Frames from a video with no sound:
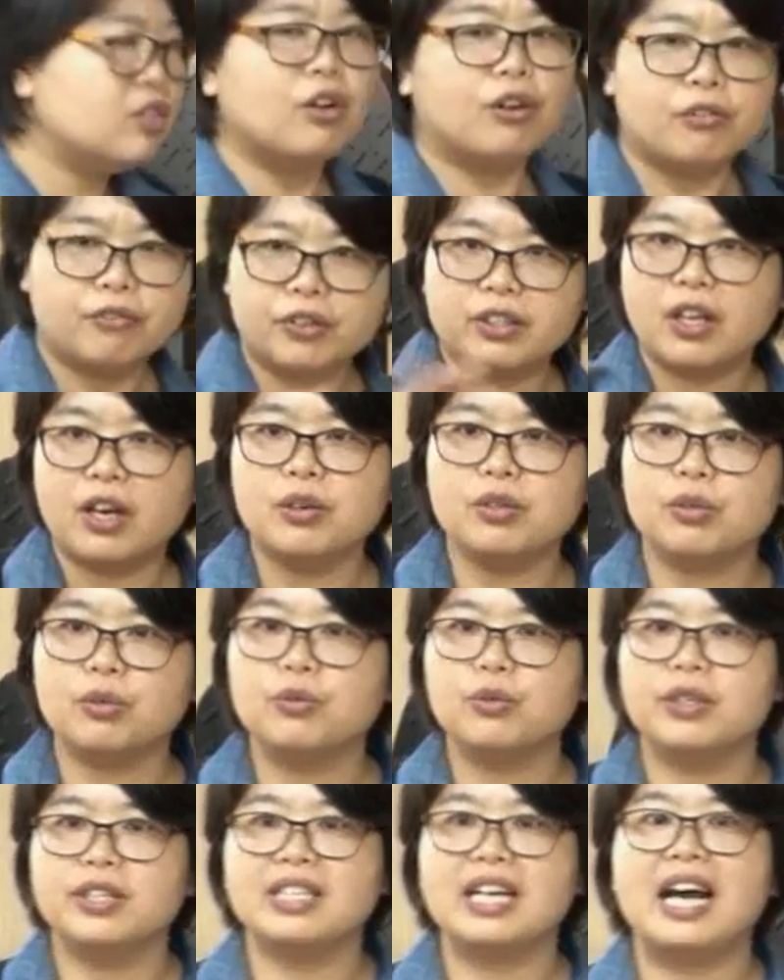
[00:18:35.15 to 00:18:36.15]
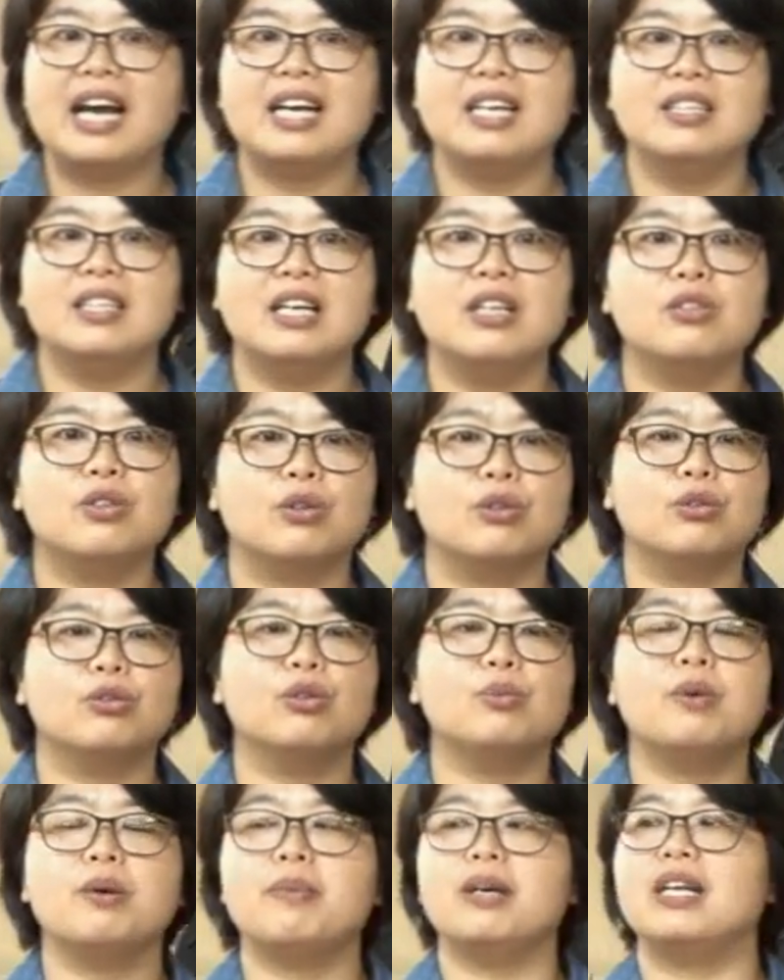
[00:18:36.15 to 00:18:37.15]
for those who are not in intro,
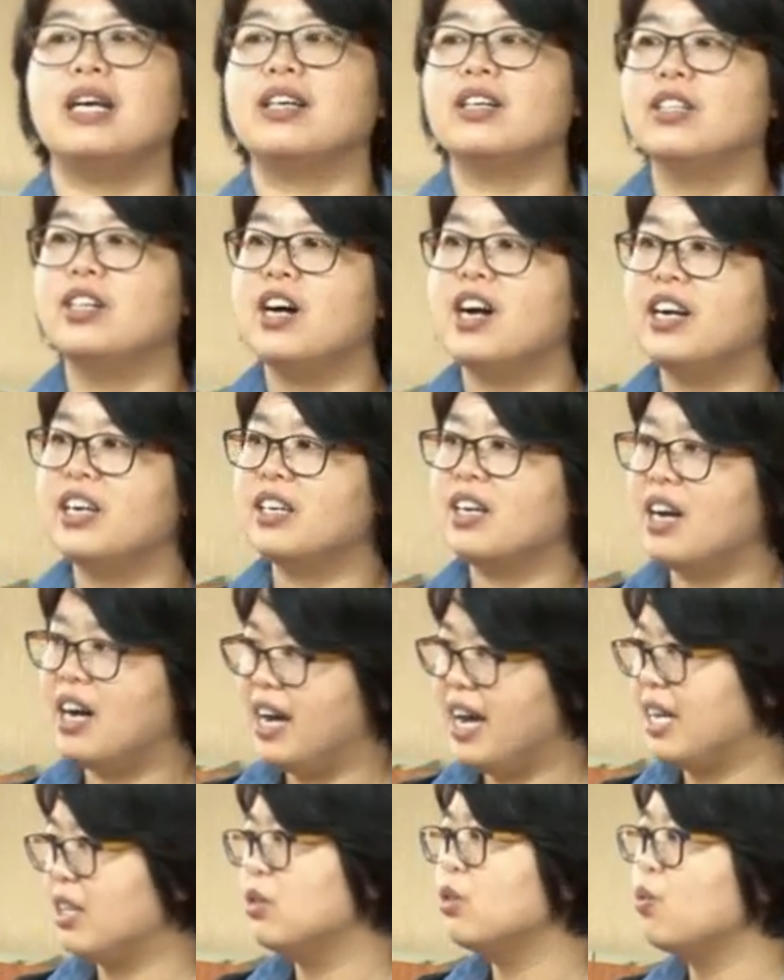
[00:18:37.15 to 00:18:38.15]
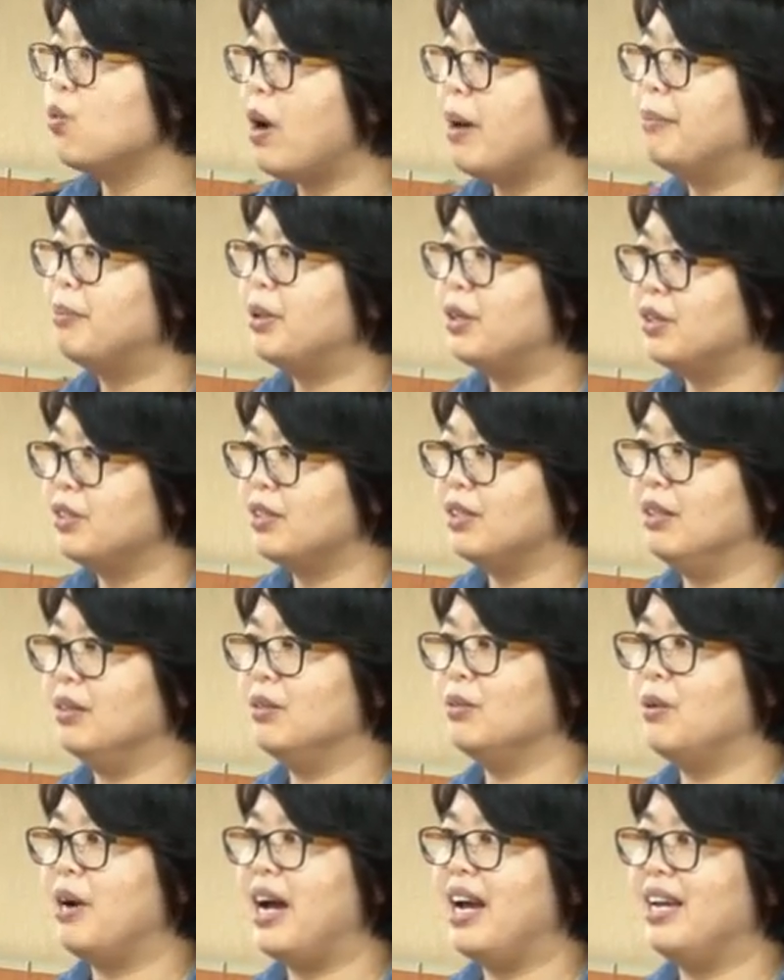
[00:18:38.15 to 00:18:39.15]
Superman and Clark are actually one
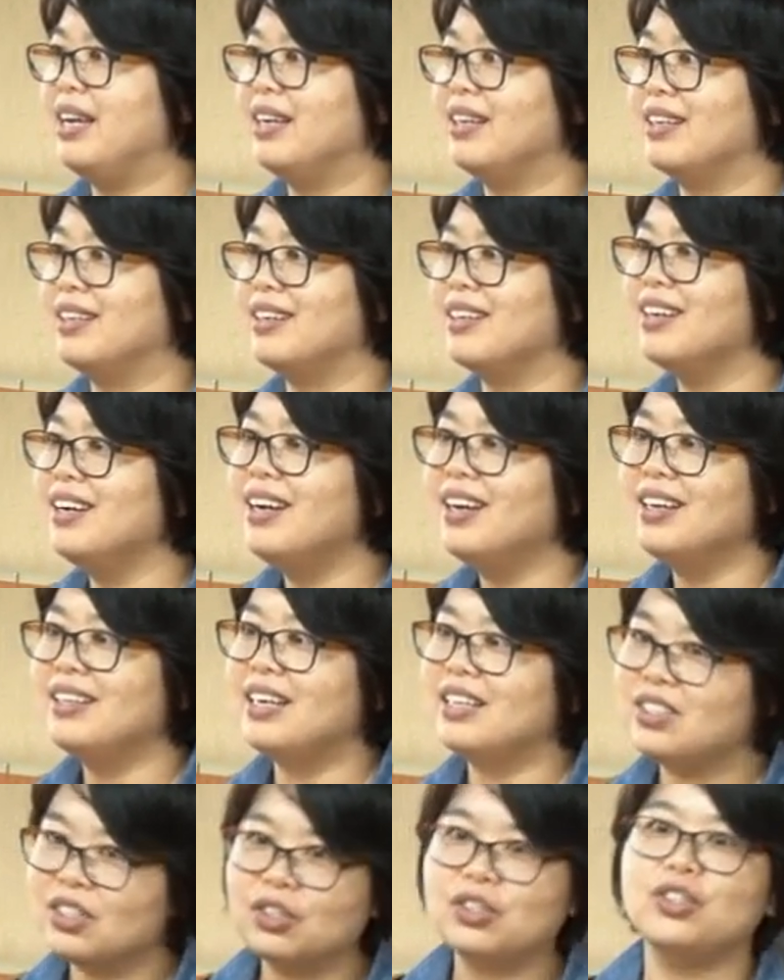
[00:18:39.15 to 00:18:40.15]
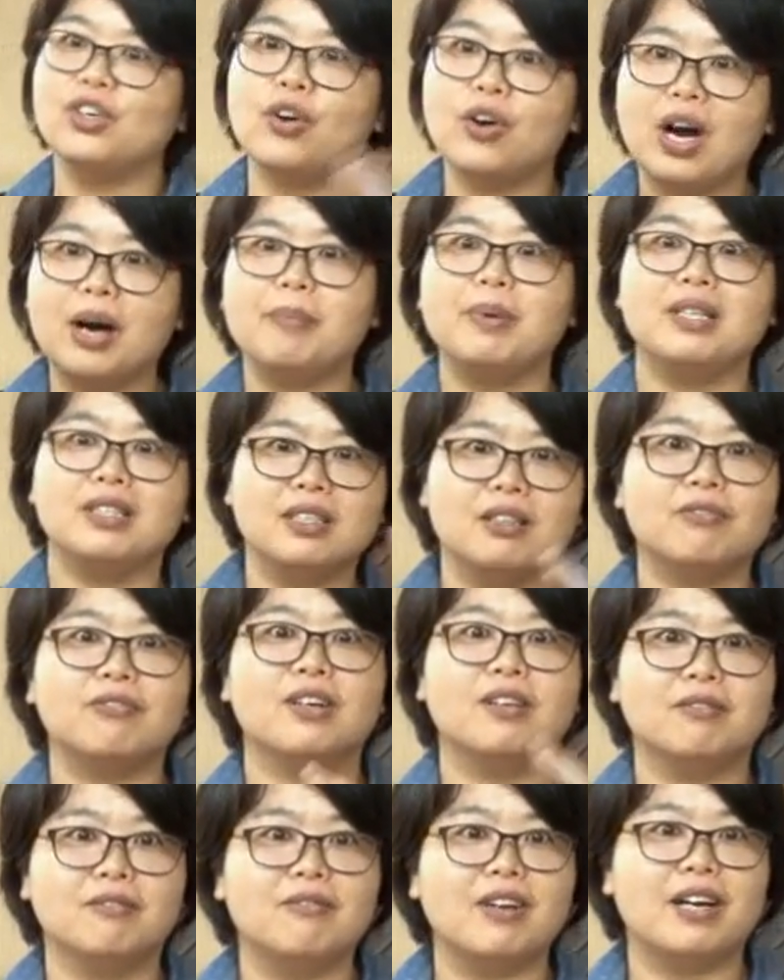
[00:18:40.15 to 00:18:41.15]
person, right? They just show up in
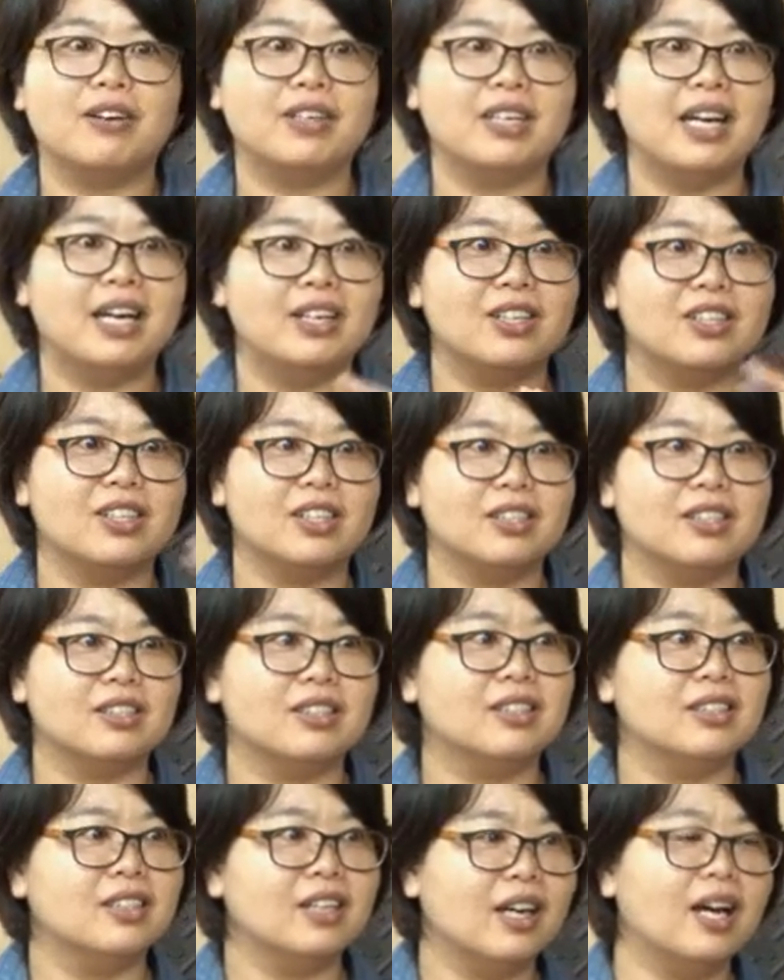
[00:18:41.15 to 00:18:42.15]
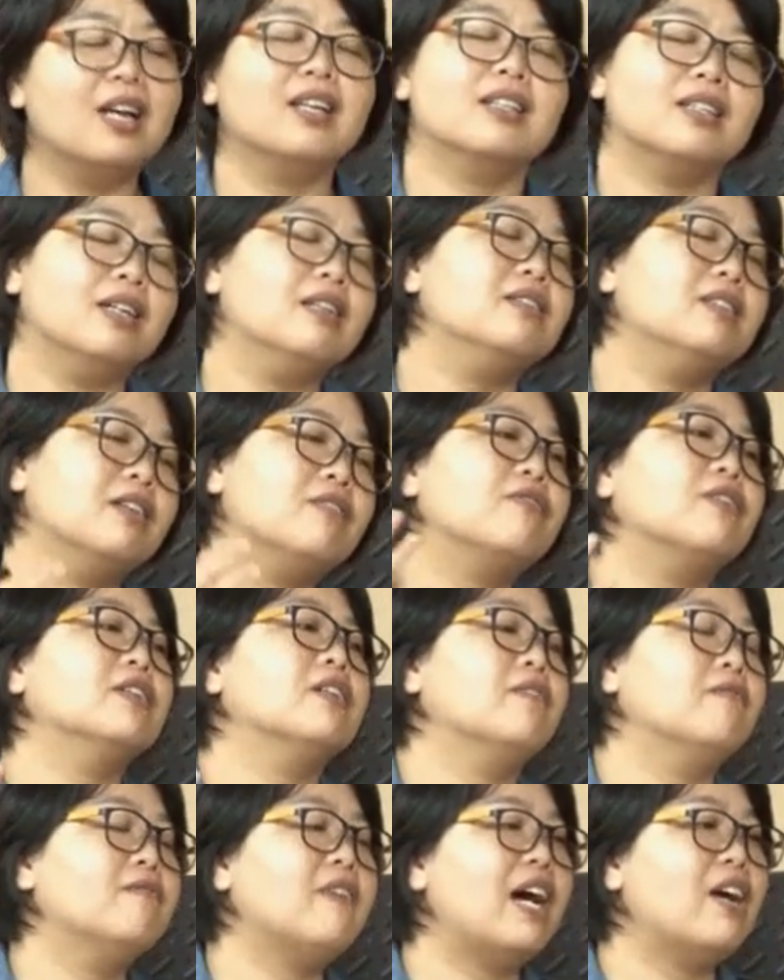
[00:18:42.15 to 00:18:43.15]
different variations, in different
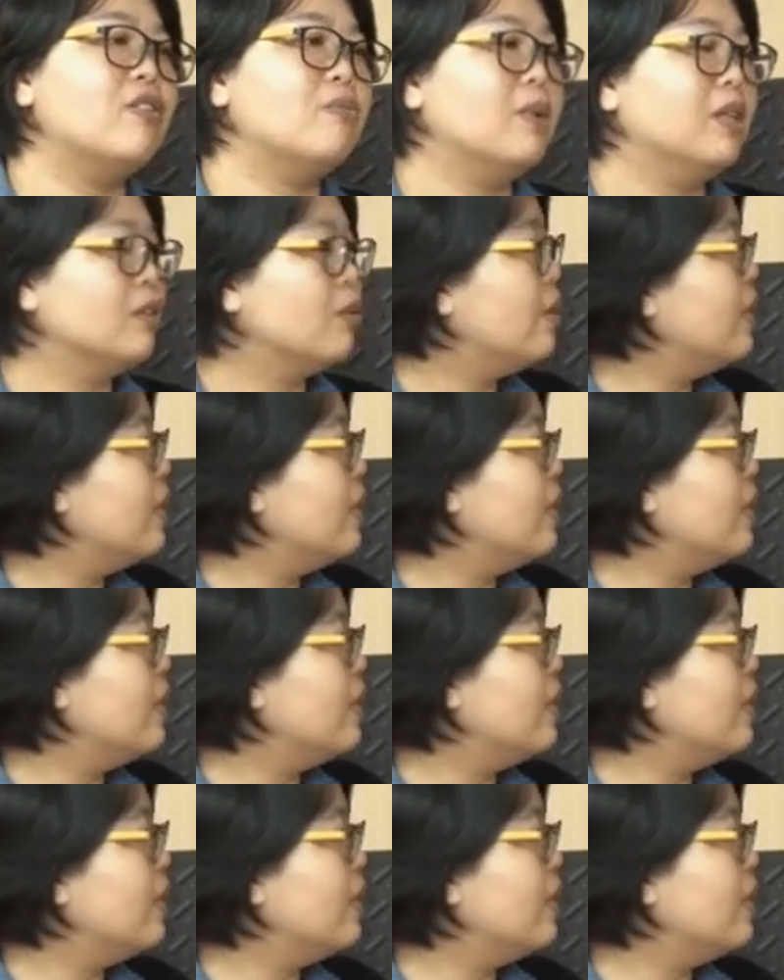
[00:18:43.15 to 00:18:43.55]
environment.